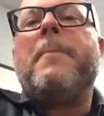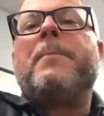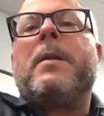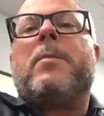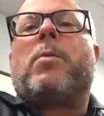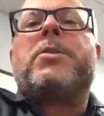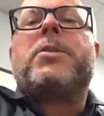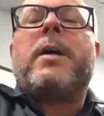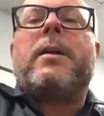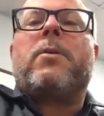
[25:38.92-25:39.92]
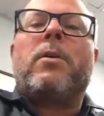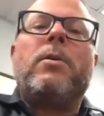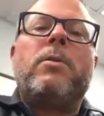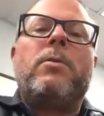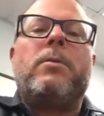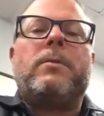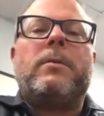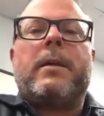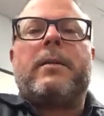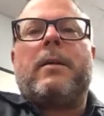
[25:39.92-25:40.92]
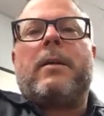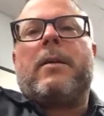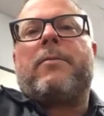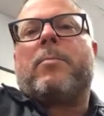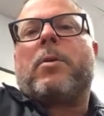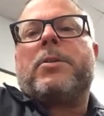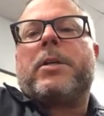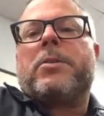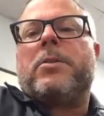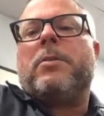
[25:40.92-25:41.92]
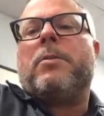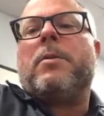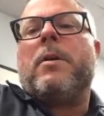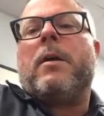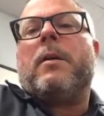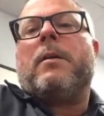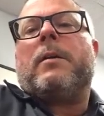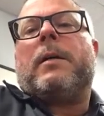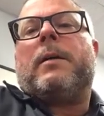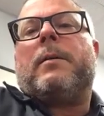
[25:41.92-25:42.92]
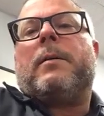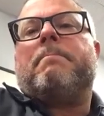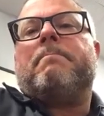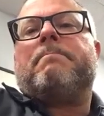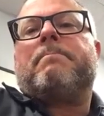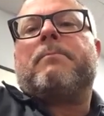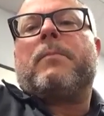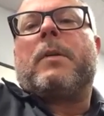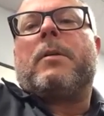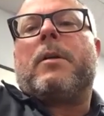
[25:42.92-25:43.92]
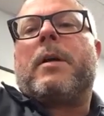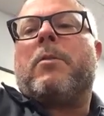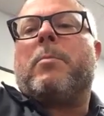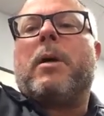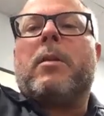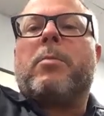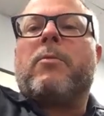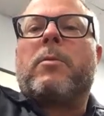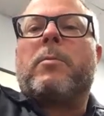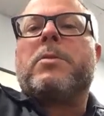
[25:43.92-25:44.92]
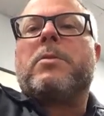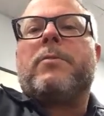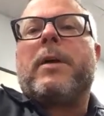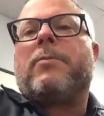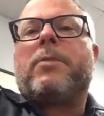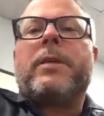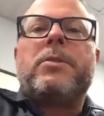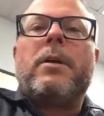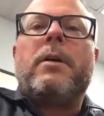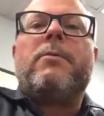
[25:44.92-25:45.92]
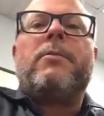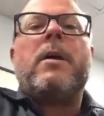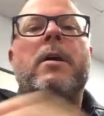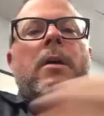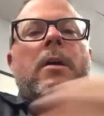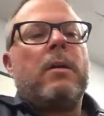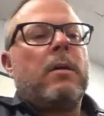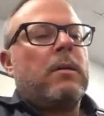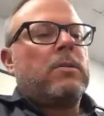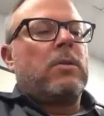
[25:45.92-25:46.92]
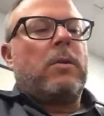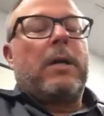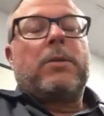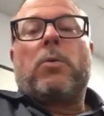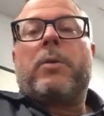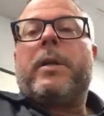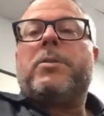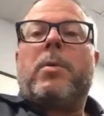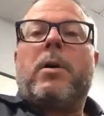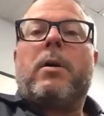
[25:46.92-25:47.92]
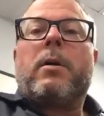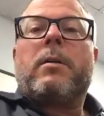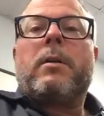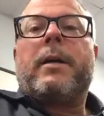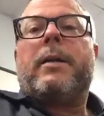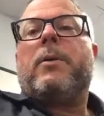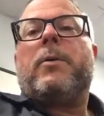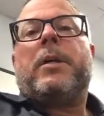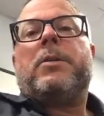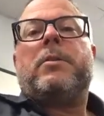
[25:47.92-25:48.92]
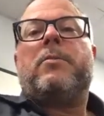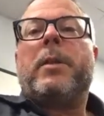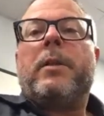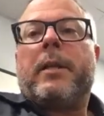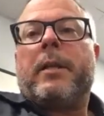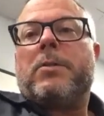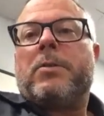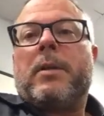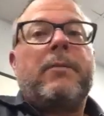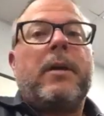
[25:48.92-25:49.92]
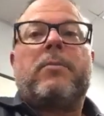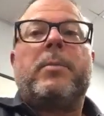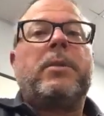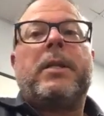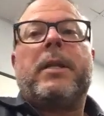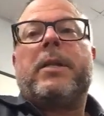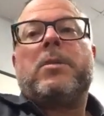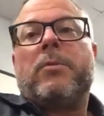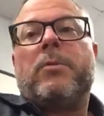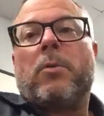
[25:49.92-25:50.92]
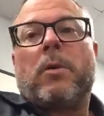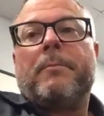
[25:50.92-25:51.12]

the project kind of grew like a lot of our projects do. I got the Butler Performance on the valve train stuff. So I tore the engine apart. I had no intention of building an engine. I'd never built an engine before.